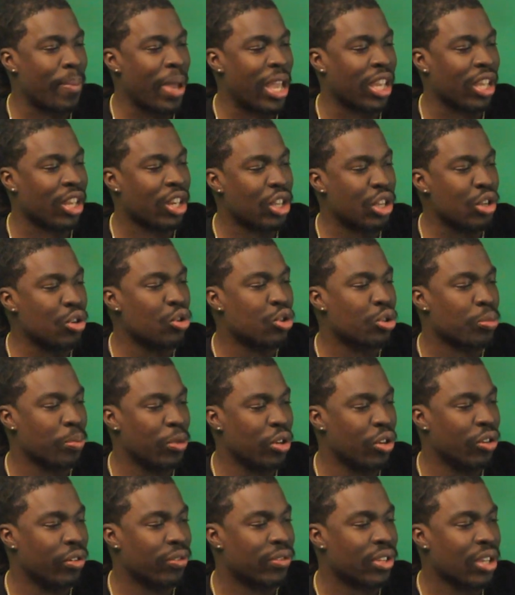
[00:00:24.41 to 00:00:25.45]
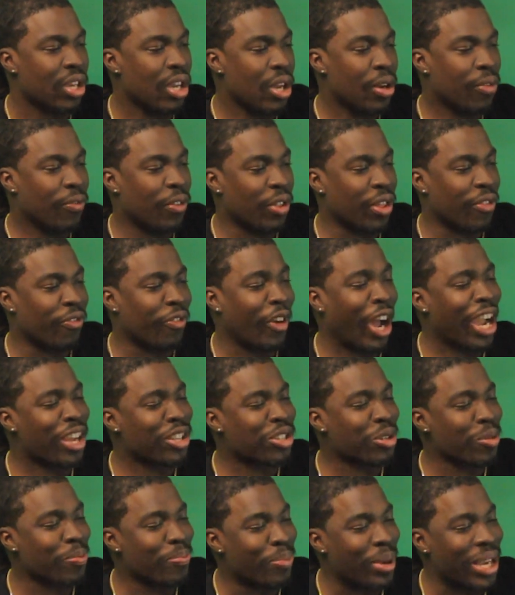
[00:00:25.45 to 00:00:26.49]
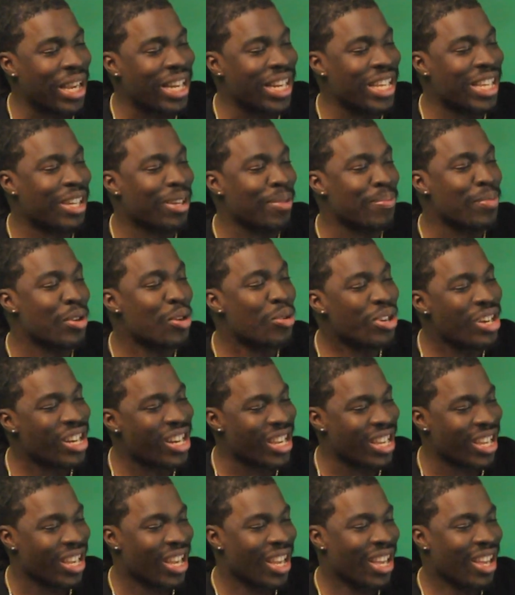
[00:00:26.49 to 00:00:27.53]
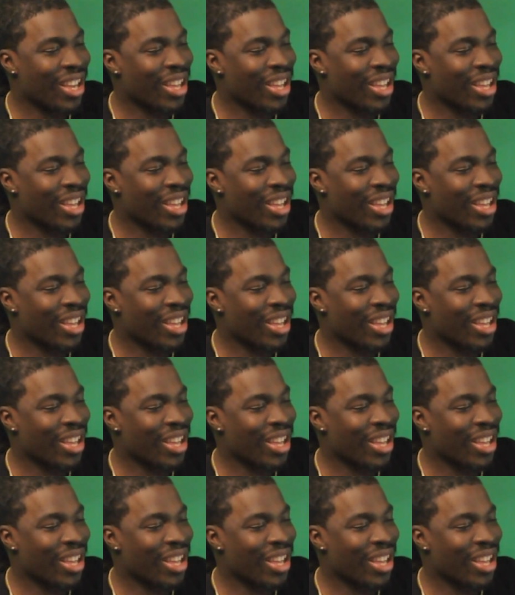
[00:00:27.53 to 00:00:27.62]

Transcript: making huge moves for the visor beanie community.